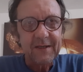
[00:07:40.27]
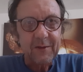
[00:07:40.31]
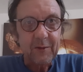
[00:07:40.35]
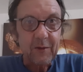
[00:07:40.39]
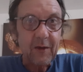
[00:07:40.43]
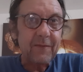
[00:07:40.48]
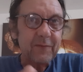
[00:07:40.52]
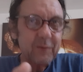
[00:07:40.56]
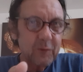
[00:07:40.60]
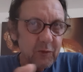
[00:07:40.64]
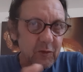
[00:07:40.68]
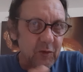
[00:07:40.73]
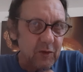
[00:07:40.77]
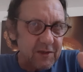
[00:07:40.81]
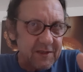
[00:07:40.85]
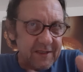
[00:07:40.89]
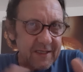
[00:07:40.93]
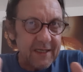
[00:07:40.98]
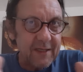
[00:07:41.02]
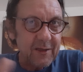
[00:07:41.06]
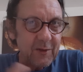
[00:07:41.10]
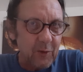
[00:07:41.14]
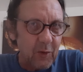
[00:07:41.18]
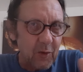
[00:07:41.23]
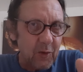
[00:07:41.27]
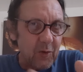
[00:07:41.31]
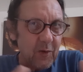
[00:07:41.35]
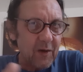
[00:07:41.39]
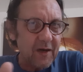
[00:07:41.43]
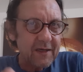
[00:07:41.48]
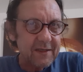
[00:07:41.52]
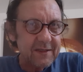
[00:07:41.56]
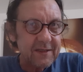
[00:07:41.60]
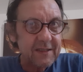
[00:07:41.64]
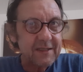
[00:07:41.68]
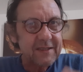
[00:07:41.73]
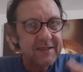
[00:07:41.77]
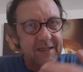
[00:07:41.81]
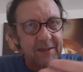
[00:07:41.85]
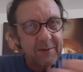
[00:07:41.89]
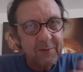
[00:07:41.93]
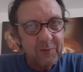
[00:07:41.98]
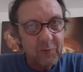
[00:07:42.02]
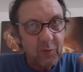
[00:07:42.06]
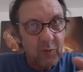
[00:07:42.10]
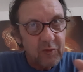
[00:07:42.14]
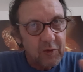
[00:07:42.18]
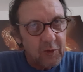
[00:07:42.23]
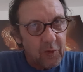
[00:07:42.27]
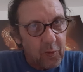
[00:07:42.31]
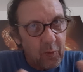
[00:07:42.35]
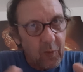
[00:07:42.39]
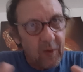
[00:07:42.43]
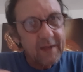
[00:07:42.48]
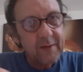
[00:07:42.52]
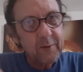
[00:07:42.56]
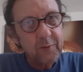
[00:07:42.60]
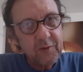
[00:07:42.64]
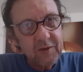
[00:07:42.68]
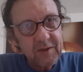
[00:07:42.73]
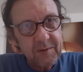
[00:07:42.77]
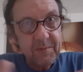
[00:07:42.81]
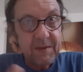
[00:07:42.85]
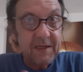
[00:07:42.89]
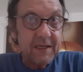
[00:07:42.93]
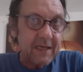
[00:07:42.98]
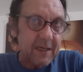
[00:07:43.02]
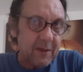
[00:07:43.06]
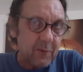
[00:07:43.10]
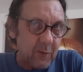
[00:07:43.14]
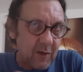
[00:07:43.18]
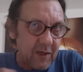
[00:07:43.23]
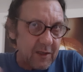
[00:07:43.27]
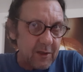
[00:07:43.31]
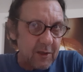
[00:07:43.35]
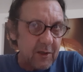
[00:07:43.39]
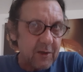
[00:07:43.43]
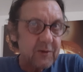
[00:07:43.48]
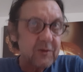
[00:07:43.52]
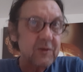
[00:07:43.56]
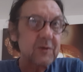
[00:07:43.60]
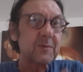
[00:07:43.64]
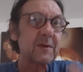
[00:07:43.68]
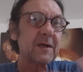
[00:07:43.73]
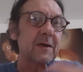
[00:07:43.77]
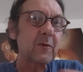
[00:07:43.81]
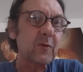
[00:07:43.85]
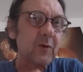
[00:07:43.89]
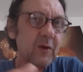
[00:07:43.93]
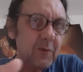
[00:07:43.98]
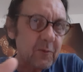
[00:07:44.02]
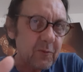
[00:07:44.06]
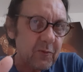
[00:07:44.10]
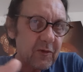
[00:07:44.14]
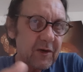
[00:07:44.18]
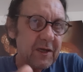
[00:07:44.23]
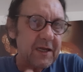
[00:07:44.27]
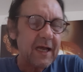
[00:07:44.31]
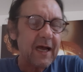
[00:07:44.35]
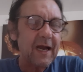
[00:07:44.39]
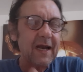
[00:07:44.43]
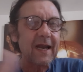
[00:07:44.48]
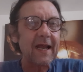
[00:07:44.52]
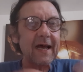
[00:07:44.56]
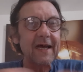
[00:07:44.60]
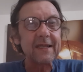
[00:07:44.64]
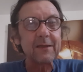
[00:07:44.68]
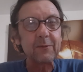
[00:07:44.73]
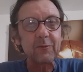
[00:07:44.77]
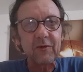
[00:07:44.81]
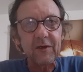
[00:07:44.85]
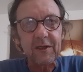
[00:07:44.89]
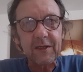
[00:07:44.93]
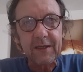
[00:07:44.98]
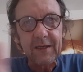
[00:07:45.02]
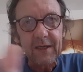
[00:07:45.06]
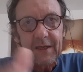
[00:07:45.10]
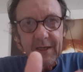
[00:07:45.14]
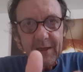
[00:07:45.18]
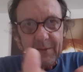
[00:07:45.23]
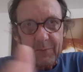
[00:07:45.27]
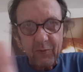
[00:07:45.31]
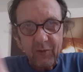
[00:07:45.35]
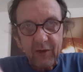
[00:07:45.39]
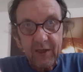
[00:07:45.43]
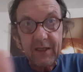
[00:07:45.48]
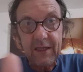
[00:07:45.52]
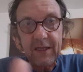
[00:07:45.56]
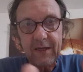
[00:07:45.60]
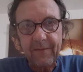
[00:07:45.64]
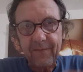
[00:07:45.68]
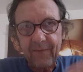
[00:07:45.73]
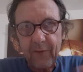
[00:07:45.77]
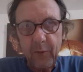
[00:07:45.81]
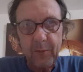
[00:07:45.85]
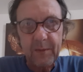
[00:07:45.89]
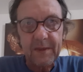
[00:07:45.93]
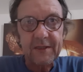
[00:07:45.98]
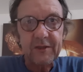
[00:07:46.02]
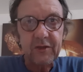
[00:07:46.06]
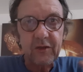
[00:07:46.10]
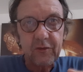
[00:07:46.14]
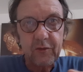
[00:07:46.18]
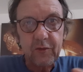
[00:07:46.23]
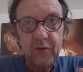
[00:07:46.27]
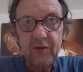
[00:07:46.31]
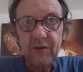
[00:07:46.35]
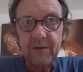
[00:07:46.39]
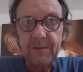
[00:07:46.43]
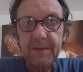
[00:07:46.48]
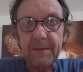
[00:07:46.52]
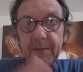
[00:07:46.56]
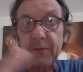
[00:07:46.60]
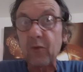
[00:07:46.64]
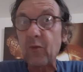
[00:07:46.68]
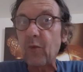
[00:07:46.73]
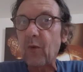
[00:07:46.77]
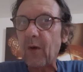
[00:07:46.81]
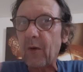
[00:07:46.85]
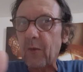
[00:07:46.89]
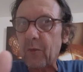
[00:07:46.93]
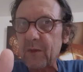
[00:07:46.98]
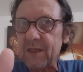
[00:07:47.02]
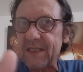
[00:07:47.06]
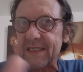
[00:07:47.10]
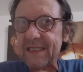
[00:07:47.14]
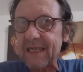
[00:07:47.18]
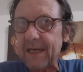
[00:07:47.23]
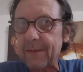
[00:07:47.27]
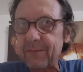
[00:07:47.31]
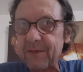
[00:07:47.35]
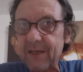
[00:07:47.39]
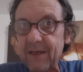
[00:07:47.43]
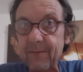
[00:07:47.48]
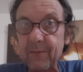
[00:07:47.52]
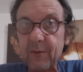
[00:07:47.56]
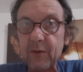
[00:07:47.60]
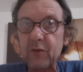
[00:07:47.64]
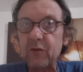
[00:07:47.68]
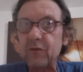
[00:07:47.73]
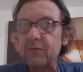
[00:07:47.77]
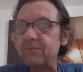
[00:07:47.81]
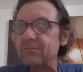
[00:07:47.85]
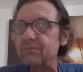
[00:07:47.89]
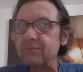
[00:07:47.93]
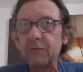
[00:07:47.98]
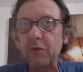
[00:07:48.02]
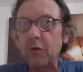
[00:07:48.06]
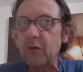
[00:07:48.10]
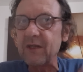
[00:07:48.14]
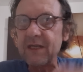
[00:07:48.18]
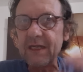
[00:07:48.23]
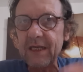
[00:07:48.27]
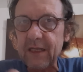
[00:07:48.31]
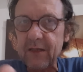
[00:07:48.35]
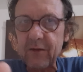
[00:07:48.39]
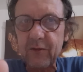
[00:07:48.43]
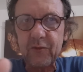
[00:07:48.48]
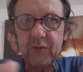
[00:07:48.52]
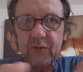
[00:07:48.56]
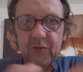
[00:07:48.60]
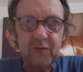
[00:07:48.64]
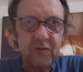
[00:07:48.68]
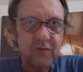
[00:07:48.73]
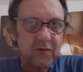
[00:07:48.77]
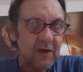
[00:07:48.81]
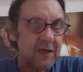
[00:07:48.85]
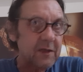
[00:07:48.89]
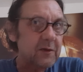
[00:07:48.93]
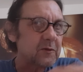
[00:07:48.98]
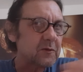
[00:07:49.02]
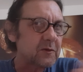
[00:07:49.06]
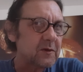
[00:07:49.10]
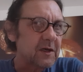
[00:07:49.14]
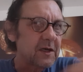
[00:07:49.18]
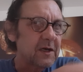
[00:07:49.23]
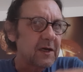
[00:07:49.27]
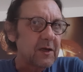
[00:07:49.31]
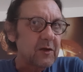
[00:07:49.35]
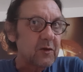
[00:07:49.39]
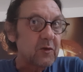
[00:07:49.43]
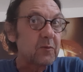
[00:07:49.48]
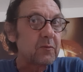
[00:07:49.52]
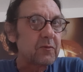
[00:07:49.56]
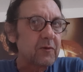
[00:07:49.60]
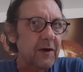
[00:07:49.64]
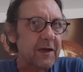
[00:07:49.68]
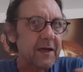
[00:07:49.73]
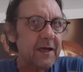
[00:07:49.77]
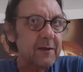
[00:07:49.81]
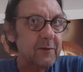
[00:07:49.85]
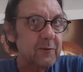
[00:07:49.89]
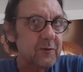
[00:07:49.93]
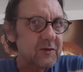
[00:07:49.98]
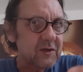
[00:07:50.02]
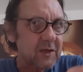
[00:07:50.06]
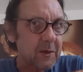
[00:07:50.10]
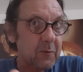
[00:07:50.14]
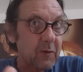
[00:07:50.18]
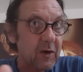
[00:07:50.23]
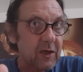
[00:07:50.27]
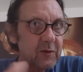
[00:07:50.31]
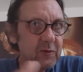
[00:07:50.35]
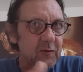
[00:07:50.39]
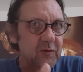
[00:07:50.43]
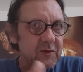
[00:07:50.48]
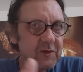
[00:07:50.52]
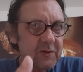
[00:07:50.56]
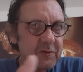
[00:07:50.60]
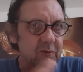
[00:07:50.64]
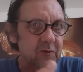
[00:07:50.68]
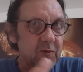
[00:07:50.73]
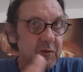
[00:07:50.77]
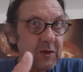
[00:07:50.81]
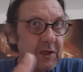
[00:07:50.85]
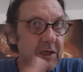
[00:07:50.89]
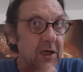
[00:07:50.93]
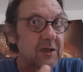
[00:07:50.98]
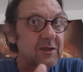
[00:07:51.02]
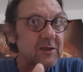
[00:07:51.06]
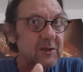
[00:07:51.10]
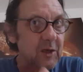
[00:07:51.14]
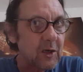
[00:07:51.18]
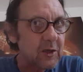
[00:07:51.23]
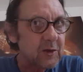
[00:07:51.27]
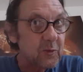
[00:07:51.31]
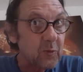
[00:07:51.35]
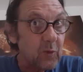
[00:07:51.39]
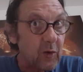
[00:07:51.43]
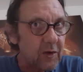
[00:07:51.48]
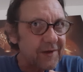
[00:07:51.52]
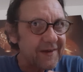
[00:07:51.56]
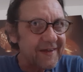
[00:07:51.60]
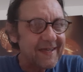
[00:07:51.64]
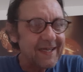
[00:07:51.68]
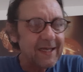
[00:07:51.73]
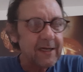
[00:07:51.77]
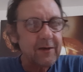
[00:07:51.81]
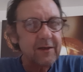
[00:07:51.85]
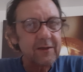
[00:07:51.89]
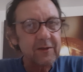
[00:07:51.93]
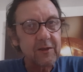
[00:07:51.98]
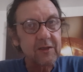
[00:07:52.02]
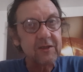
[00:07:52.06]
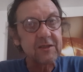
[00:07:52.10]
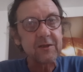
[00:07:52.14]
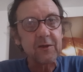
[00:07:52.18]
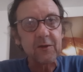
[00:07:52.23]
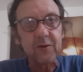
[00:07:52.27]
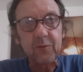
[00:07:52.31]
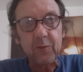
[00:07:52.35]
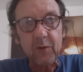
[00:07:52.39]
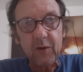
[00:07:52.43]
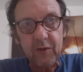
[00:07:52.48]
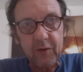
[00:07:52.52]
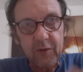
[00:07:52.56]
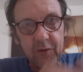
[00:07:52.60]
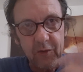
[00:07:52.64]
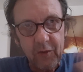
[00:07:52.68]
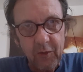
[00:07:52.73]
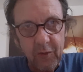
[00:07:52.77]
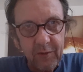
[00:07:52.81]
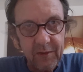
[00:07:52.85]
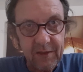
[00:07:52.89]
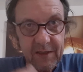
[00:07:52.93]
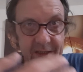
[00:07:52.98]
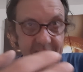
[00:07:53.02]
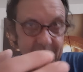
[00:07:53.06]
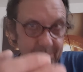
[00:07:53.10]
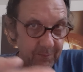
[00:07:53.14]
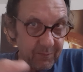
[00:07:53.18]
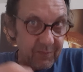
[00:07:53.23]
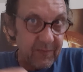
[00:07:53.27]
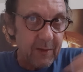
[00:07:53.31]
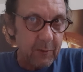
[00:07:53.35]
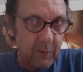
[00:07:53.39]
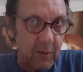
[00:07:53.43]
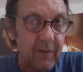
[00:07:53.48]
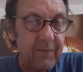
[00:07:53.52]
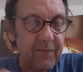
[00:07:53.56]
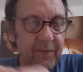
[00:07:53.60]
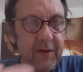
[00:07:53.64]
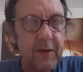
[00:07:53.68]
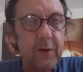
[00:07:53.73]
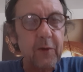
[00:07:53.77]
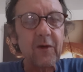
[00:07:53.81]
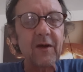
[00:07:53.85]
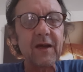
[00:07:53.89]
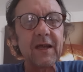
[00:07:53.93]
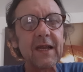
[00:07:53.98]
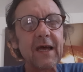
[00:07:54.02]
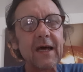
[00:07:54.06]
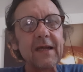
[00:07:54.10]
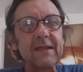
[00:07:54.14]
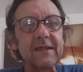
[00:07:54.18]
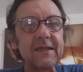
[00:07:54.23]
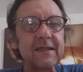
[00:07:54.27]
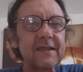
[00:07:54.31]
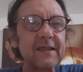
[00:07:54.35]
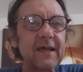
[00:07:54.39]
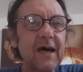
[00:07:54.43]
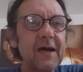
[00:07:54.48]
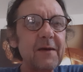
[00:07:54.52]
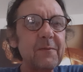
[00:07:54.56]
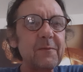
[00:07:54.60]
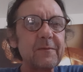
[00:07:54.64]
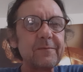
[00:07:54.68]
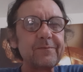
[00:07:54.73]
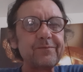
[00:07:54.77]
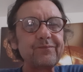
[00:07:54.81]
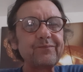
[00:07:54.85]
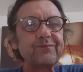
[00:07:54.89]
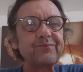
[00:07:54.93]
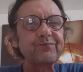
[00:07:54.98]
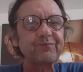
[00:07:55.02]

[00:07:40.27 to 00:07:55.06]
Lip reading: have to say no, when to speak and when not to speak. We want to bring our light, bring the information to those people who are receptive, but no need to try to bring it to someone who does not want to hear it, does not want to know it. They will figure it out in time.